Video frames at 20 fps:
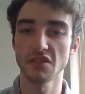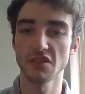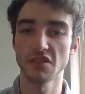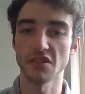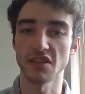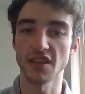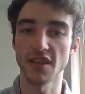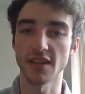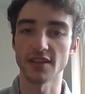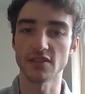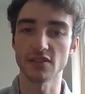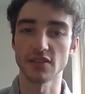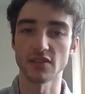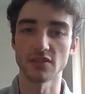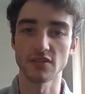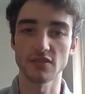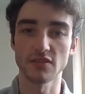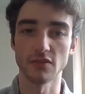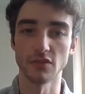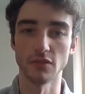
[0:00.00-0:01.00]
the
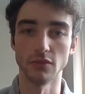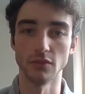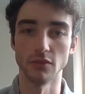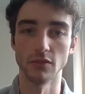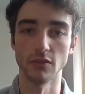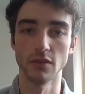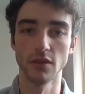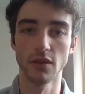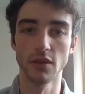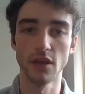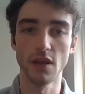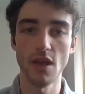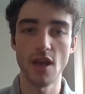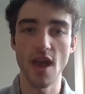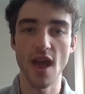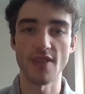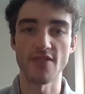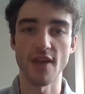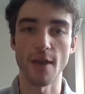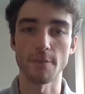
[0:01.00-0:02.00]
kitchen stool,
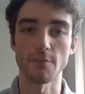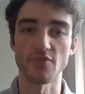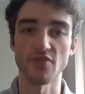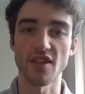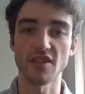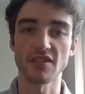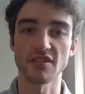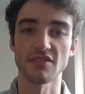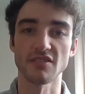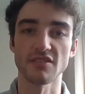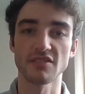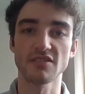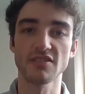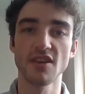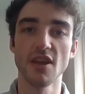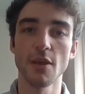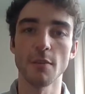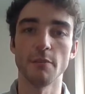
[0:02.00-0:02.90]
and that breathless